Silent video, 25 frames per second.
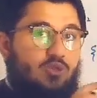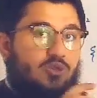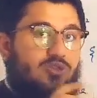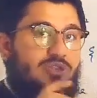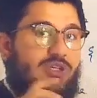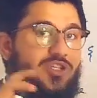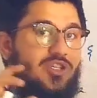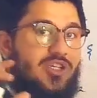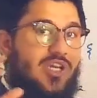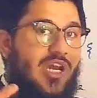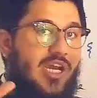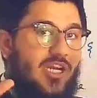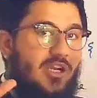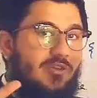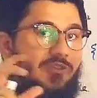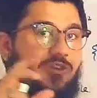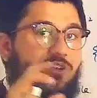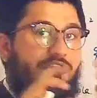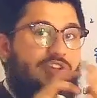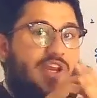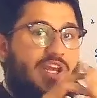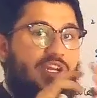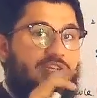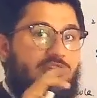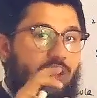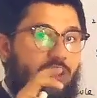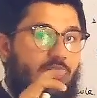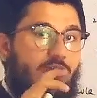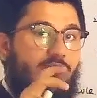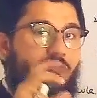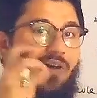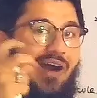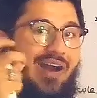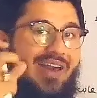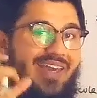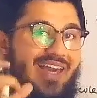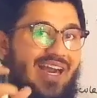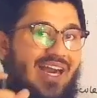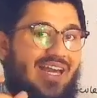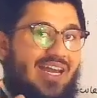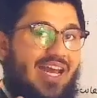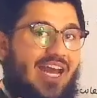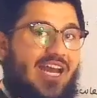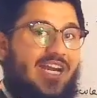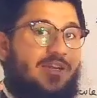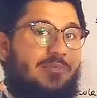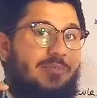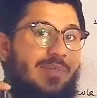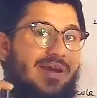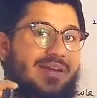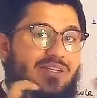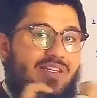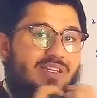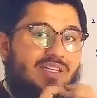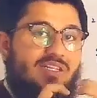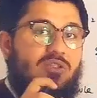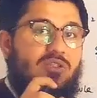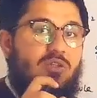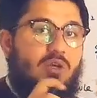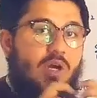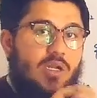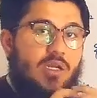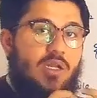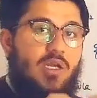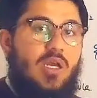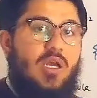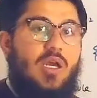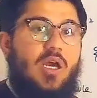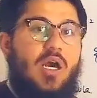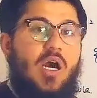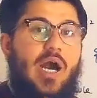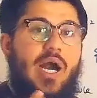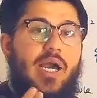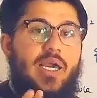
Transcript: so such kind of interaction of IR and matter is called